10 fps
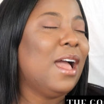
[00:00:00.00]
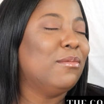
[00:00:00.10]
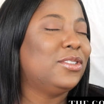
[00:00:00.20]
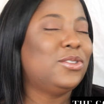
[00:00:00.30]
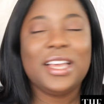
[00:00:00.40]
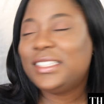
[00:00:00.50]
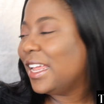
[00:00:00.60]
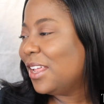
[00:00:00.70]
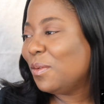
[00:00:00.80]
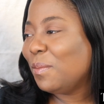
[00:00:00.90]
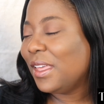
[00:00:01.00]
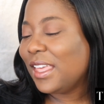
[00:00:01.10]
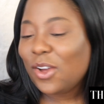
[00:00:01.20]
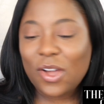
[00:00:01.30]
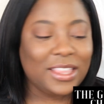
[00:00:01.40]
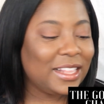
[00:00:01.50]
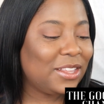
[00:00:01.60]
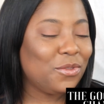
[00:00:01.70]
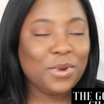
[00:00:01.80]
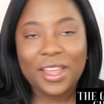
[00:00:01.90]
I'm so excited to be making
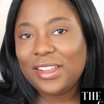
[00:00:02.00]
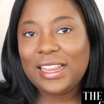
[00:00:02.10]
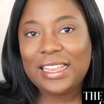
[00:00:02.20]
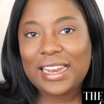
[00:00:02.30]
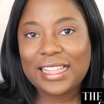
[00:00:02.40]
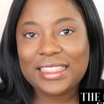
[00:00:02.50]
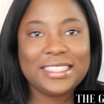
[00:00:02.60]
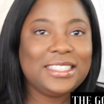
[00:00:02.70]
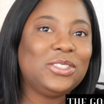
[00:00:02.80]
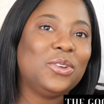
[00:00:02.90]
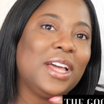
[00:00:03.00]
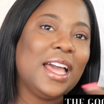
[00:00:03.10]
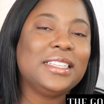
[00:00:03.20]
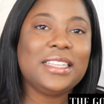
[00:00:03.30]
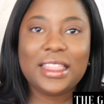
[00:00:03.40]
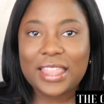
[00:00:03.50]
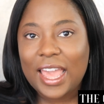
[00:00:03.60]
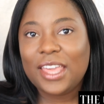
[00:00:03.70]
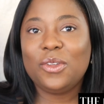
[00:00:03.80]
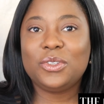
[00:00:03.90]
content regularly like this. So guys,
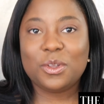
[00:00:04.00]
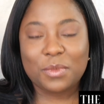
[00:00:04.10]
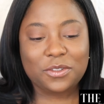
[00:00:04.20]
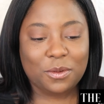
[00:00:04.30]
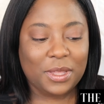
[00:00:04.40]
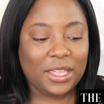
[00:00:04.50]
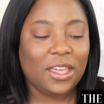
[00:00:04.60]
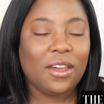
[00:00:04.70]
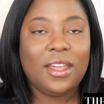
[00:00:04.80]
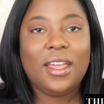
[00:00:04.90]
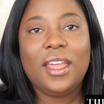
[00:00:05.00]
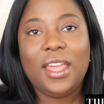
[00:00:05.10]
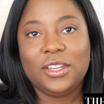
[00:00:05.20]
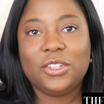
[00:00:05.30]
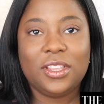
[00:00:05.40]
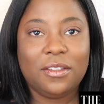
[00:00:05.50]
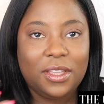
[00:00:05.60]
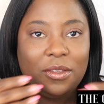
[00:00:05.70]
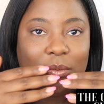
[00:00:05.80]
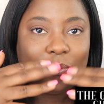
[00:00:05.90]
thank you so much for being here. Enjoy the
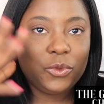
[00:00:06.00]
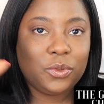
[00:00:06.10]
video.